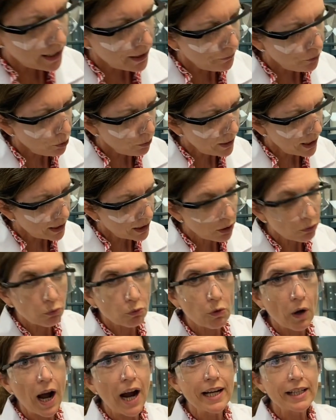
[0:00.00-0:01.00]
if you get the
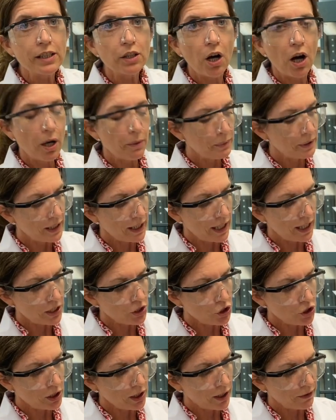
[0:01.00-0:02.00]
right
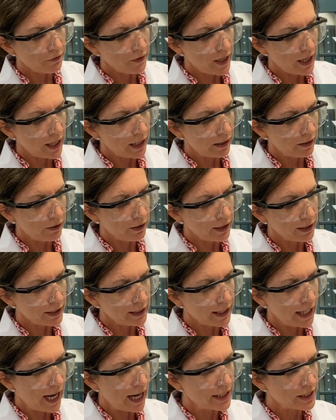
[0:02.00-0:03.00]
combination of air and
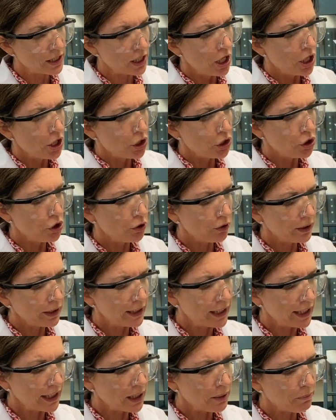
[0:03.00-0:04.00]
gas, you're
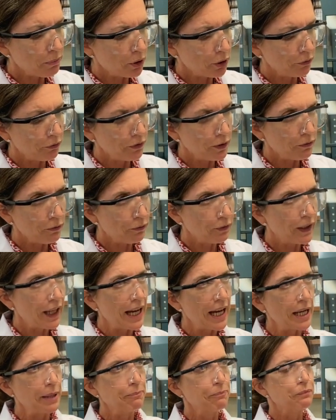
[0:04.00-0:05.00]
gonna get a perfect
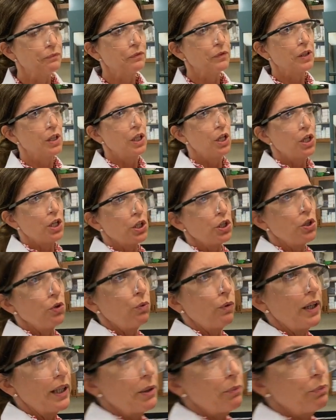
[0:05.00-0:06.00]
flame. You want a